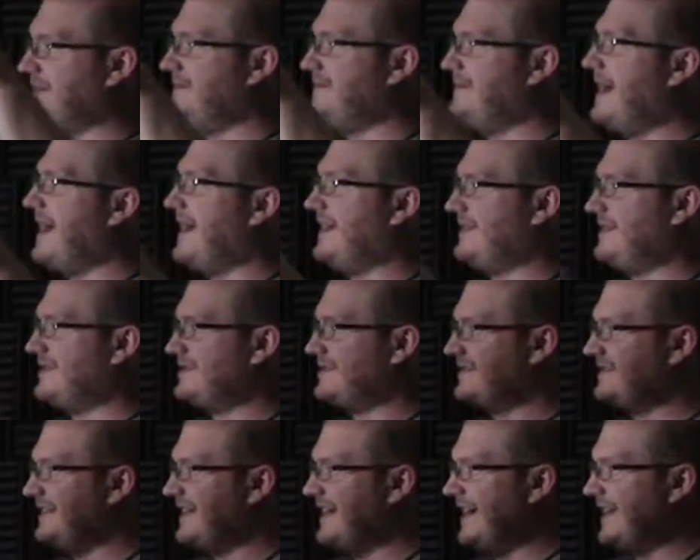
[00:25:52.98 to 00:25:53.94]
manage
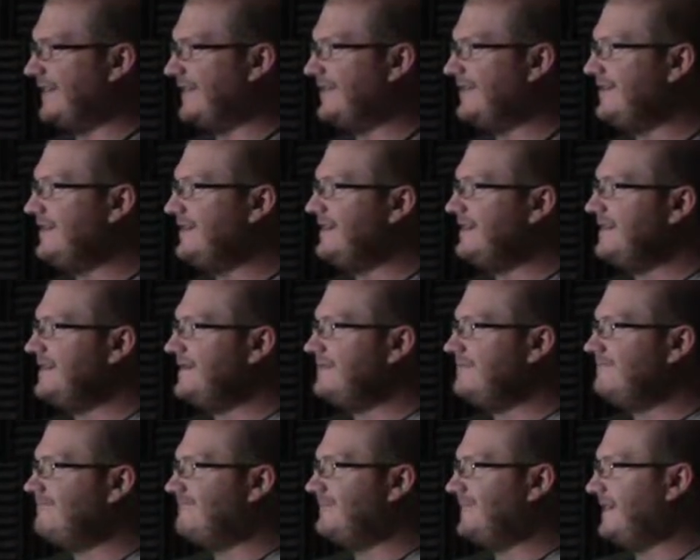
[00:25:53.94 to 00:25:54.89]
and yeah. gather,
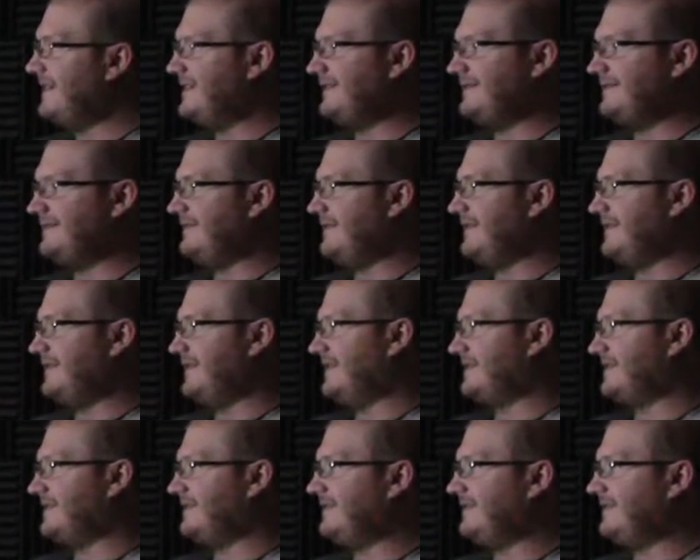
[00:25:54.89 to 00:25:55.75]
it it doesn't.